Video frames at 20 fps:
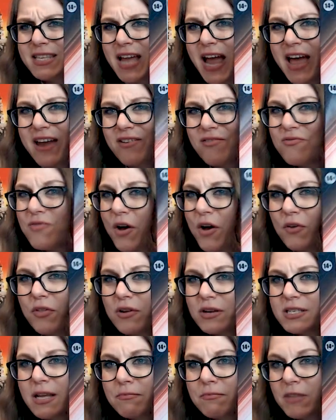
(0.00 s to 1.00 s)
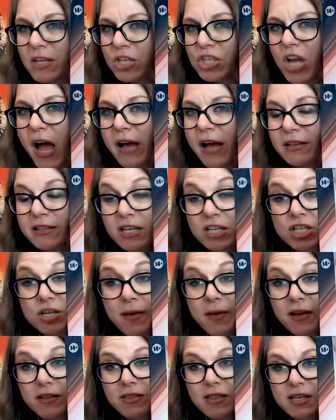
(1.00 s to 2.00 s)
I don't know, there's something childish
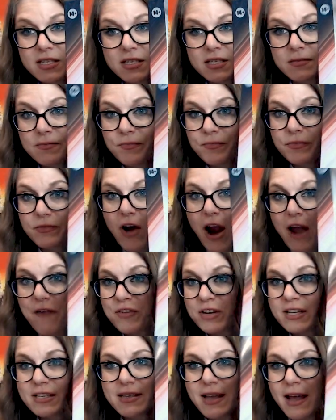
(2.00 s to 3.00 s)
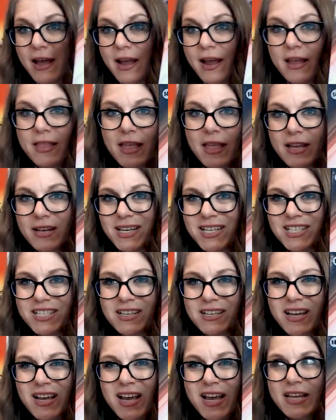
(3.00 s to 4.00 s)
about this graphic design that just